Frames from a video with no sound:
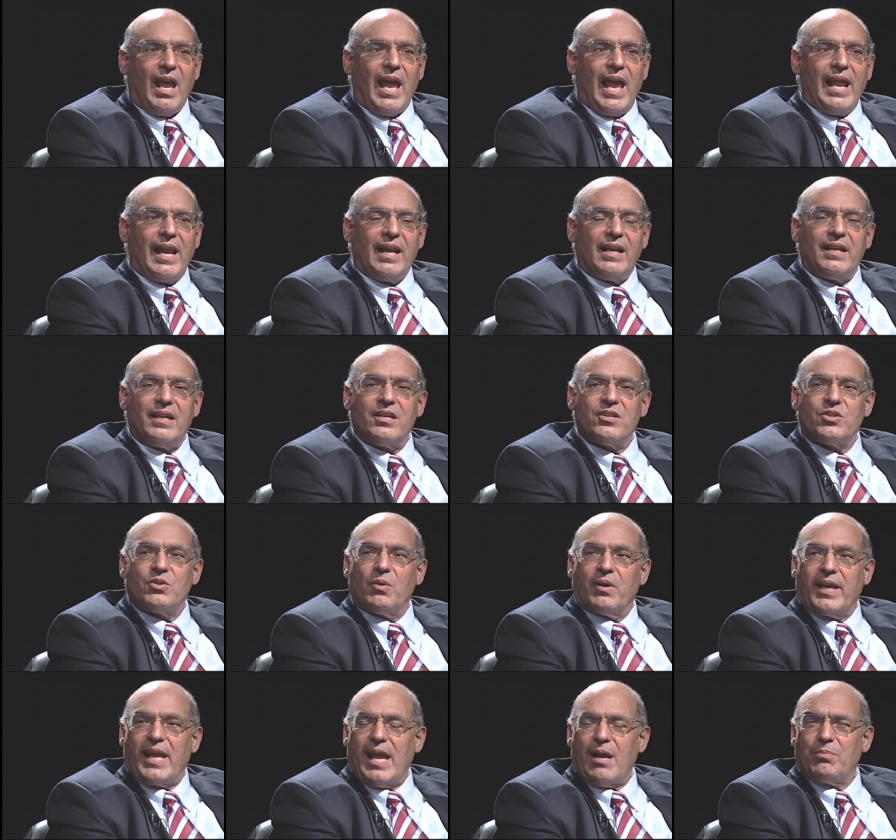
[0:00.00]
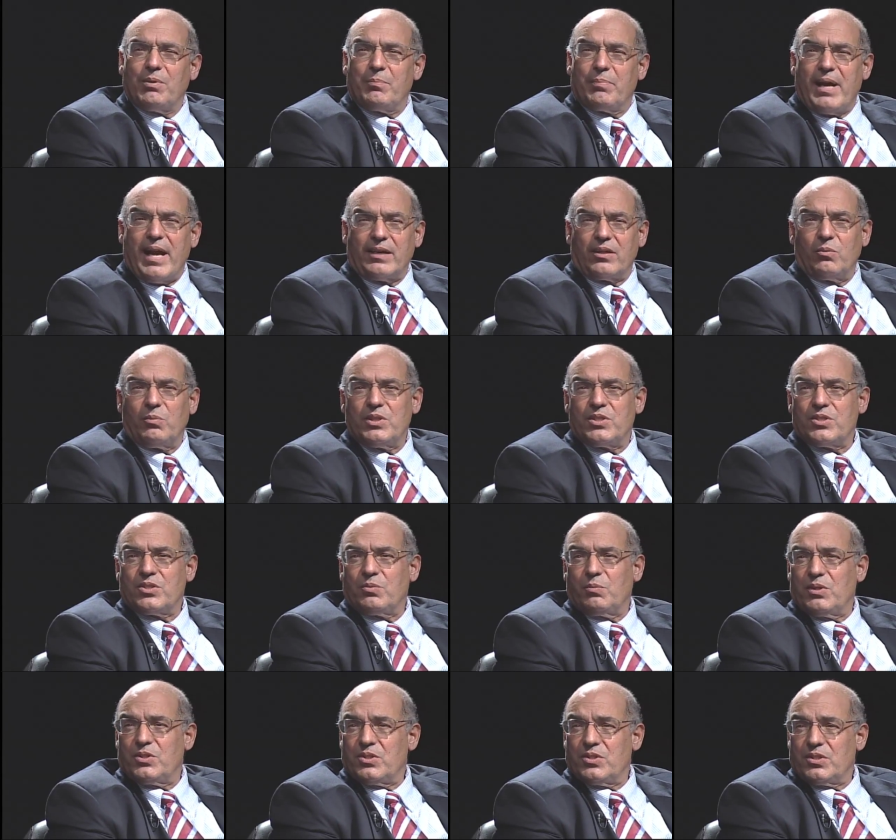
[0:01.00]
And on the issue of Campylobacter, which
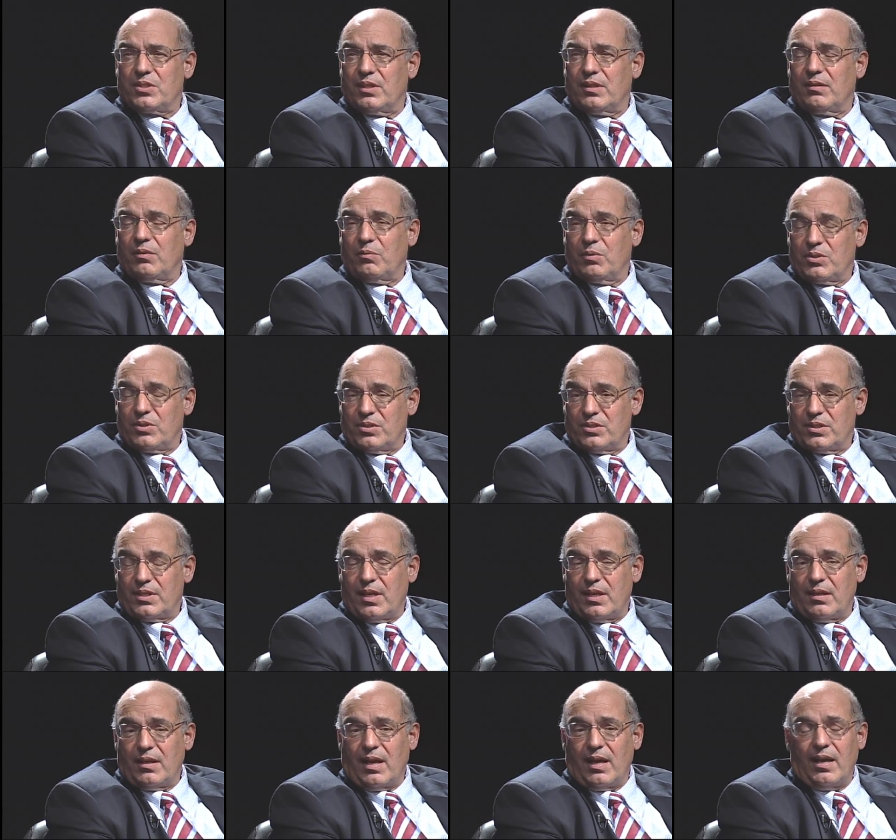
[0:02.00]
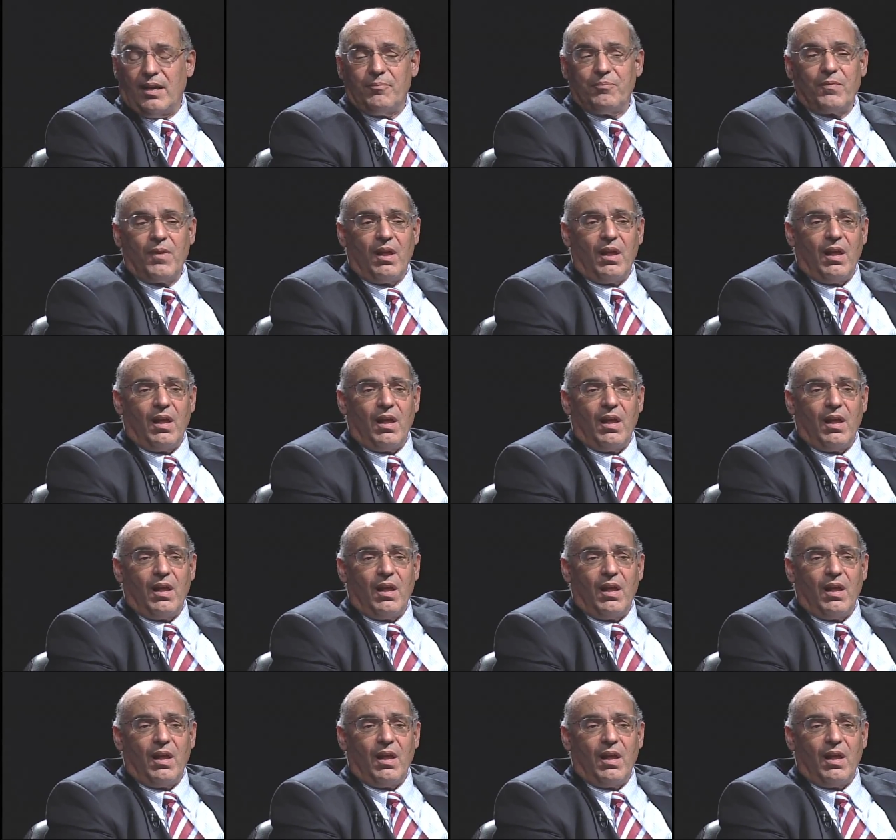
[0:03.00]
is which is a which is a um,